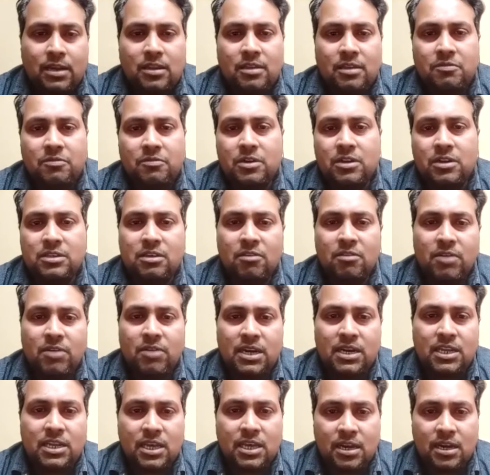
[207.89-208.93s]
If it is a 1
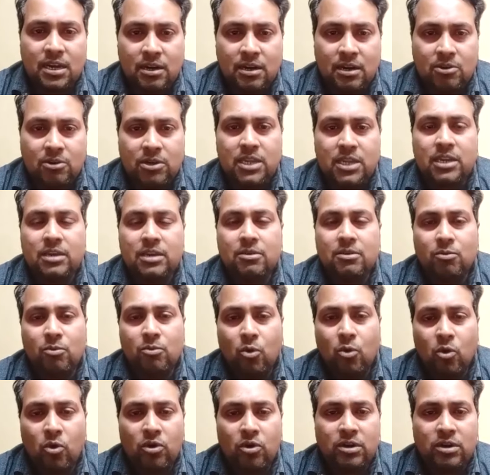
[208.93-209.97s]
year
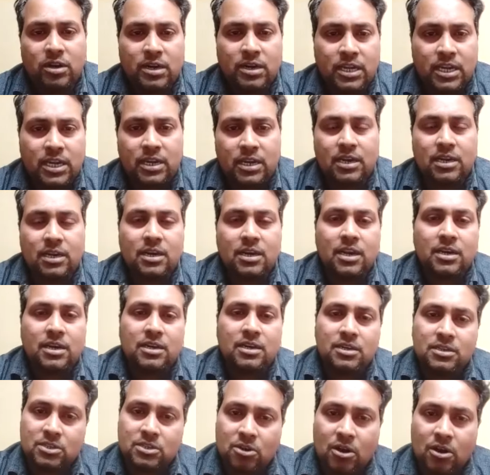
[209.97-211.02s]
old lead and
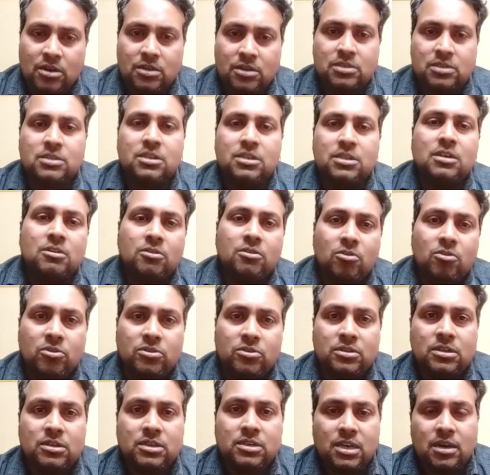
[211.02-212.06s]
it's not still closed
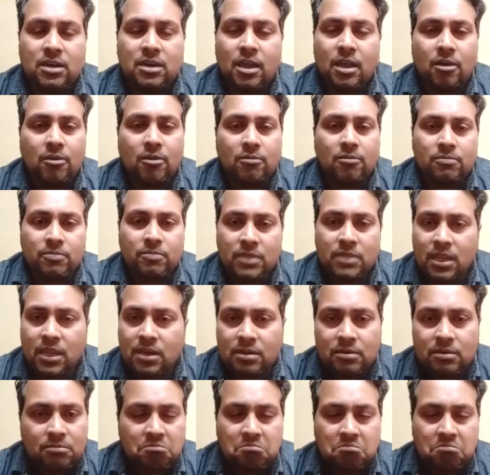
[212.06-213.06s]
till now, then